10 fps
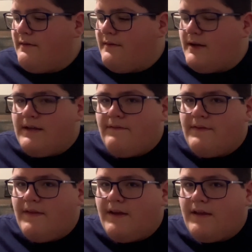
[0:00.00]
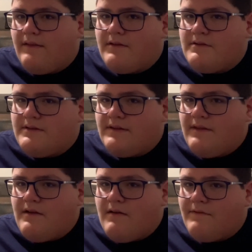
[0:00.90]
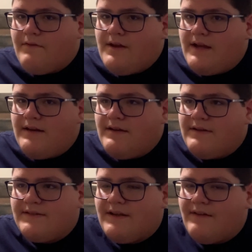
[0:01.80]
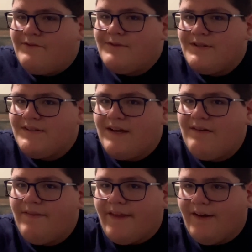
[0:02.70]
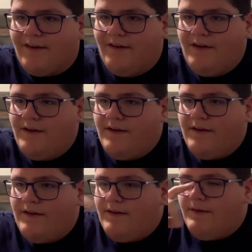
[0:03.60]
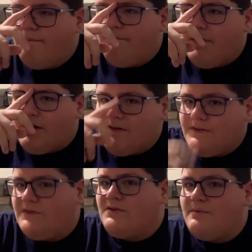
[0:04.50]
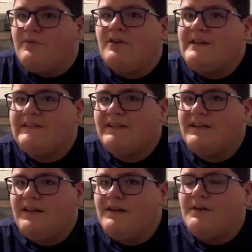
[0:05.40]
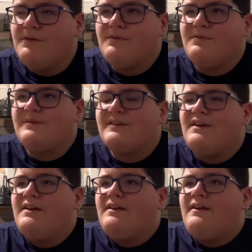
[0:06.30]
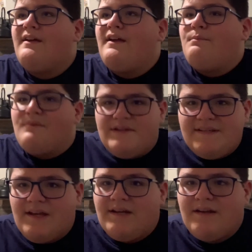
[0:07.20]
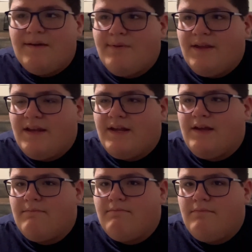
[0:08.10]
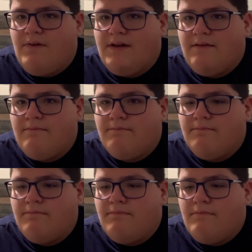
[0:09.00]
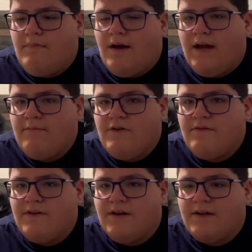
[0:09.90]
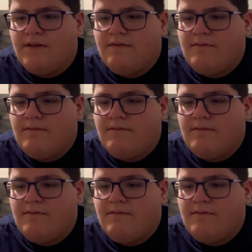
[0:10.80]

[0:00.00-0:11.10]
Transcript: and even then I learned that there are free editing softwares out there that are super easy to use. Plus I had an iPad that had iMovie on it.